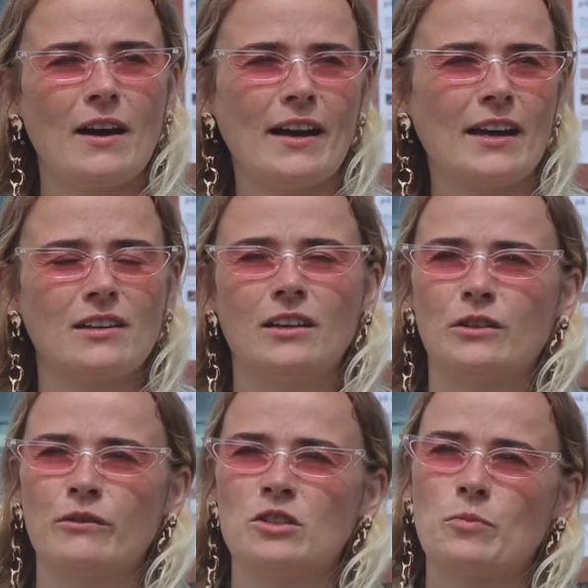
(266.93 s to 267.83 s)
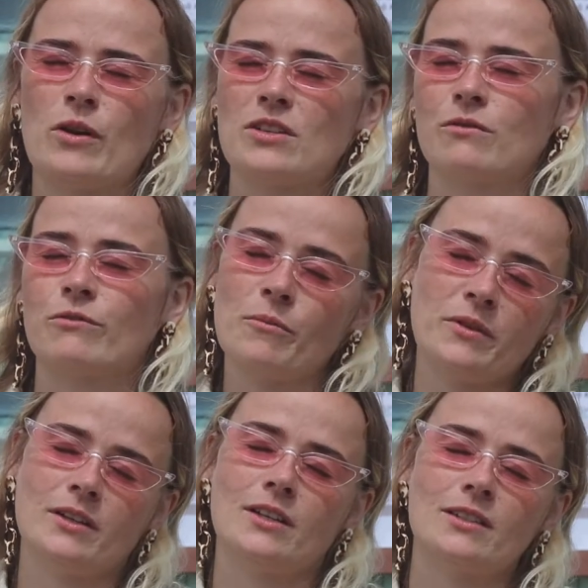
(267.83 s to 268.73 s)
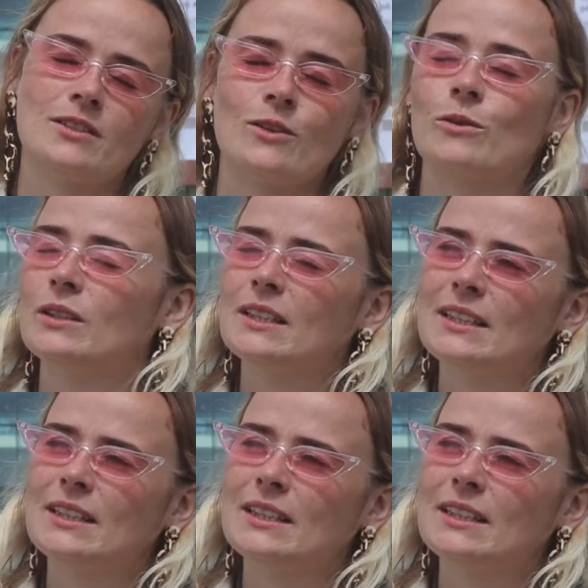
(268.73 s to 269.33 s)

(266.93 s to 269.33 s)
I get a lot of inspiration from the internet, so...